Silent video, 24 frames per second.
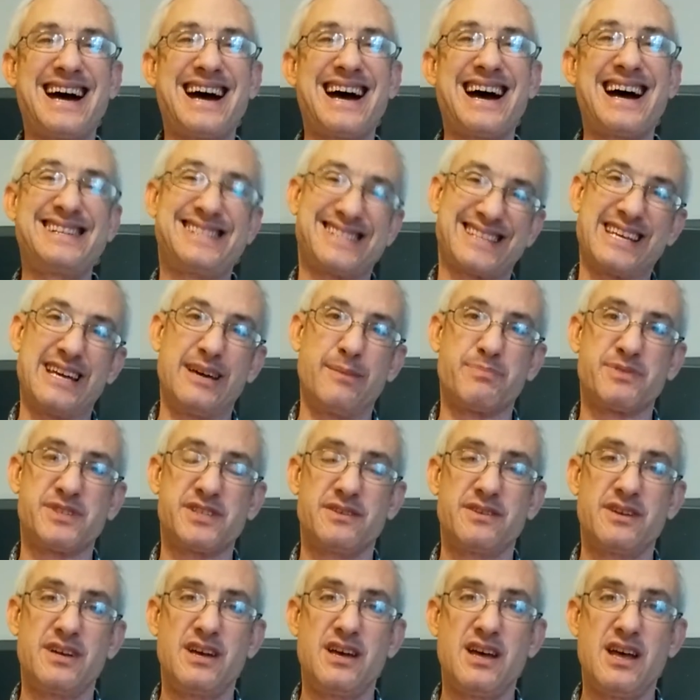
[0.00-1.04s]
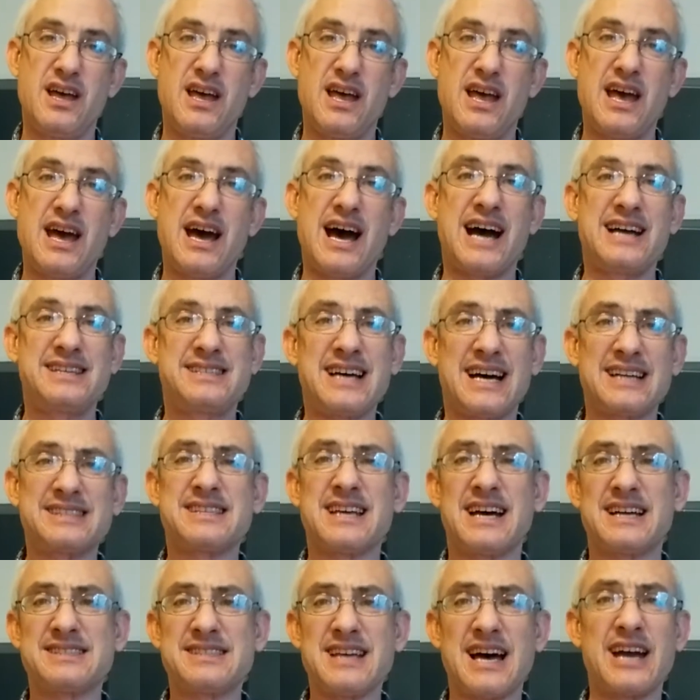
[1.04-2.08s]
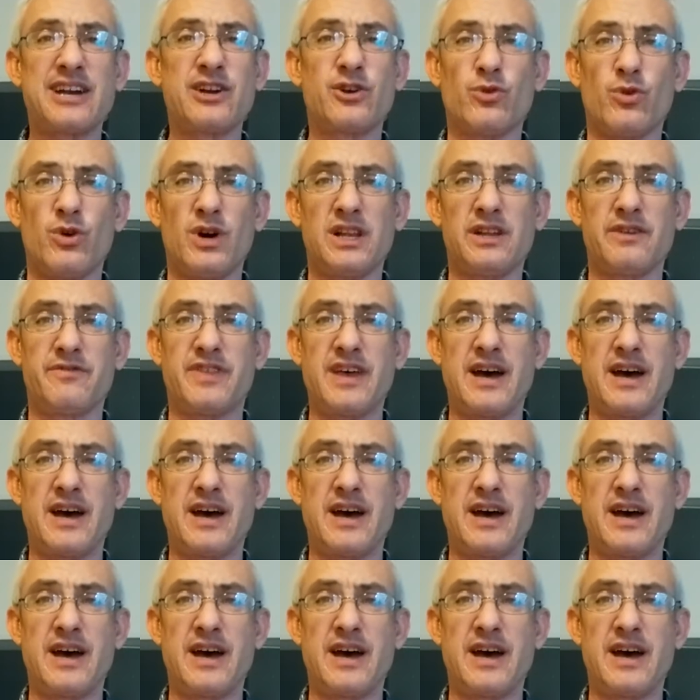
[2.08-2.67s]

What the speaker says: I skipped. I dotted all of